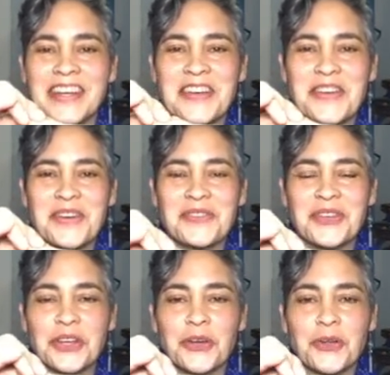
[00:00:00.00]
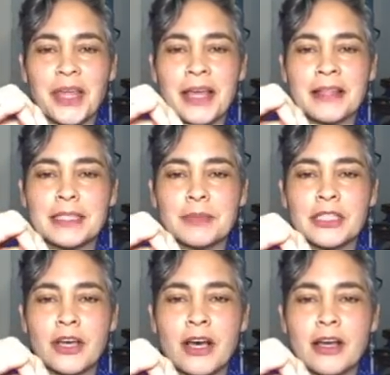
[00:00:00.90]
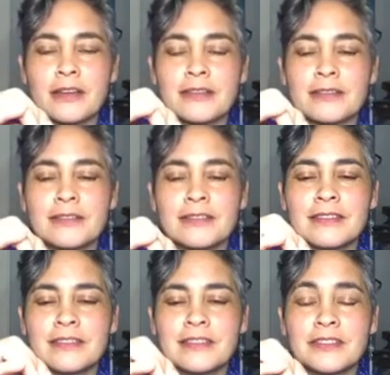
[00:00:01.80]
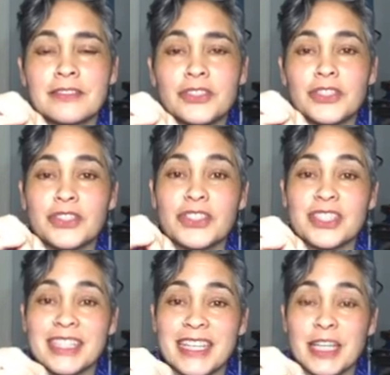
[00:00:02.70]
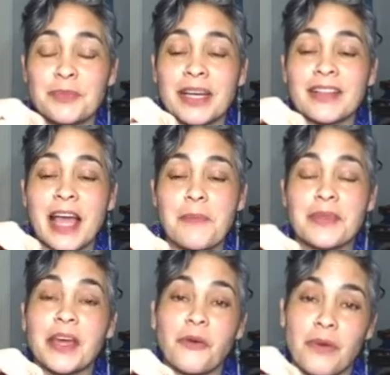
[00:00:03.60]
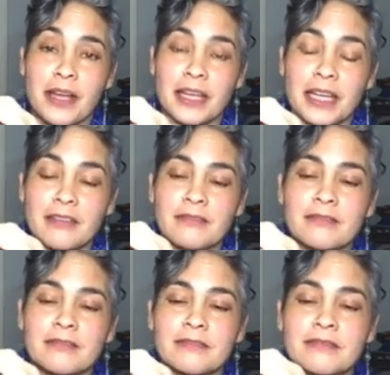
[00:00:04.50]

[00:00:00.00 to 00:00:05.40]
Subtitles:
I don't know if you can hear that. That's my dog. She's just in my lap now whining.